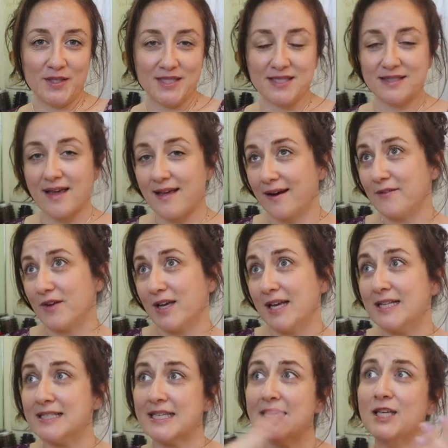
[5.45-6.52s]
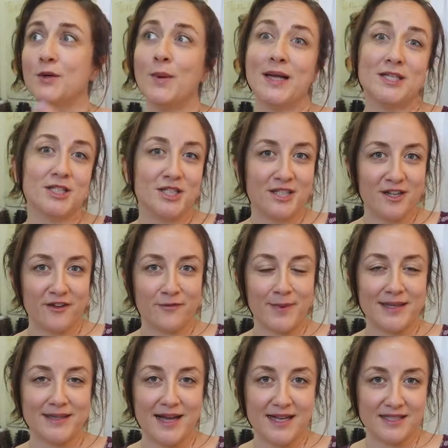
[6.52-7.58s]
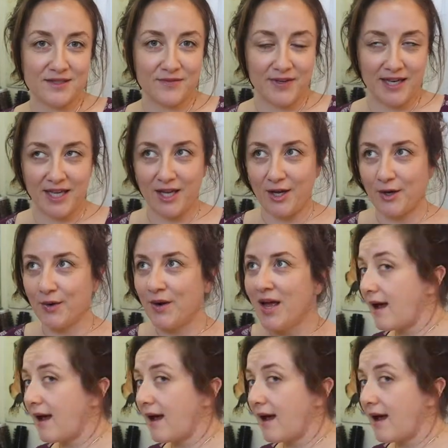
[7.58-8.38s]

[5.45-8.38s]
This is kind of a continuation of my last video.